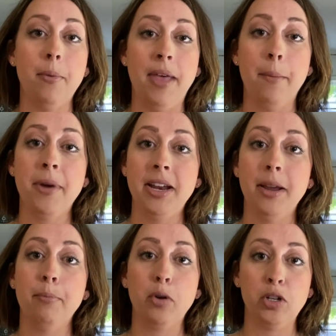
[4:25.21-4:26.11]
That money
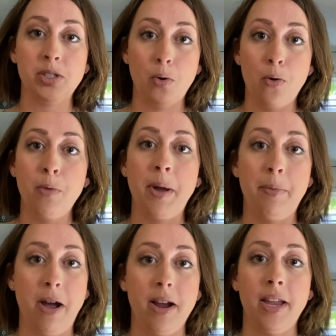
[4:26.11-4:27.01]
burns a hole in my
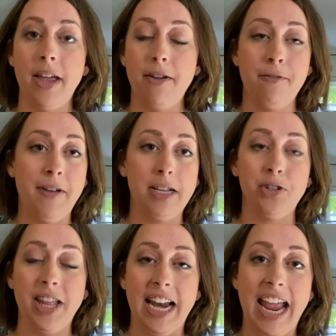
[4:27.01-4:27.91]
pocket
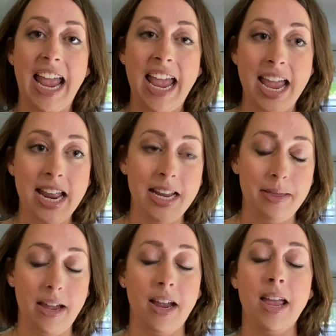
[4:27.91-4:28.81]
faster than
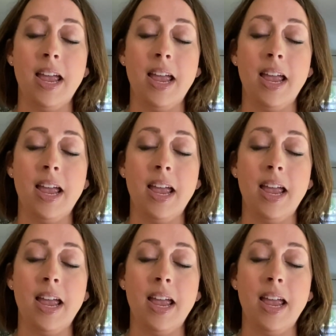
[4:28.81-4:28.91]
anything.